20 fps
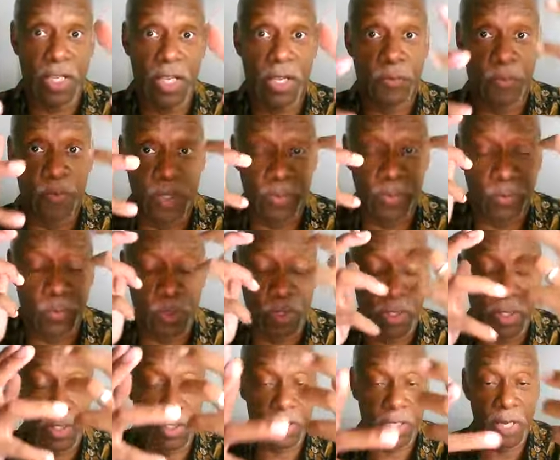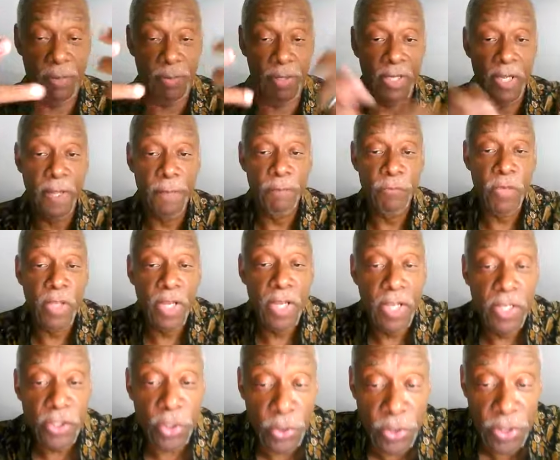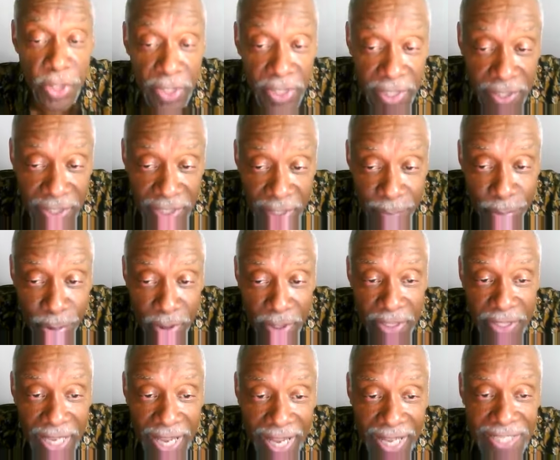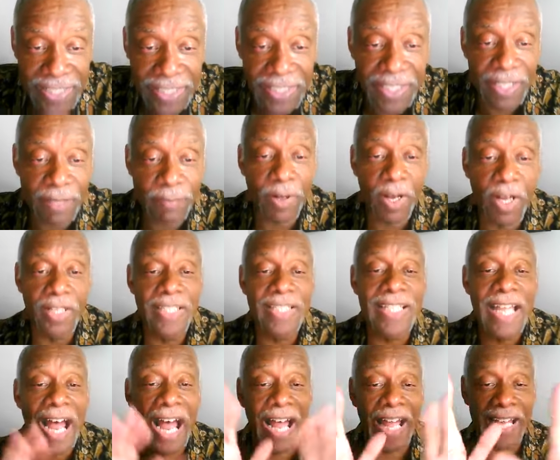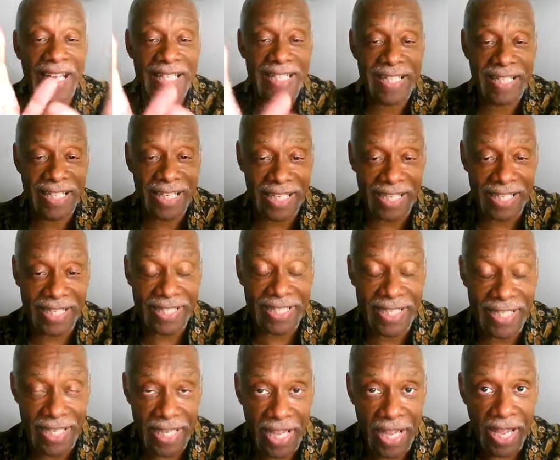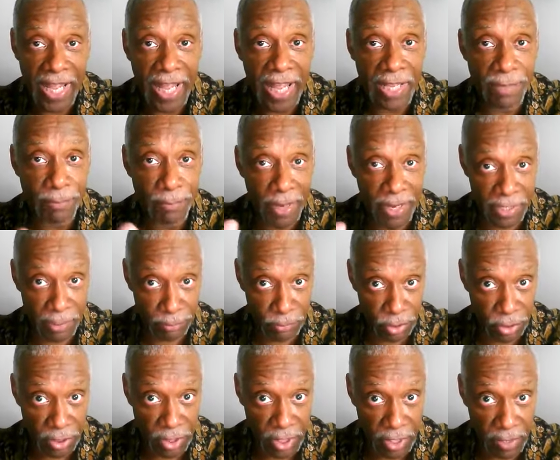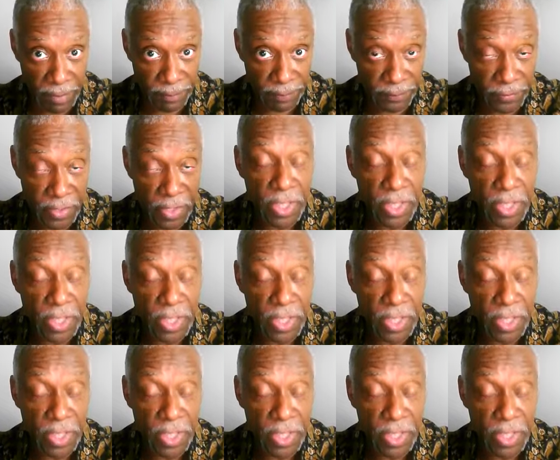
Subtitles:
was coming. So then he put his hands on his eyes again and made him look up.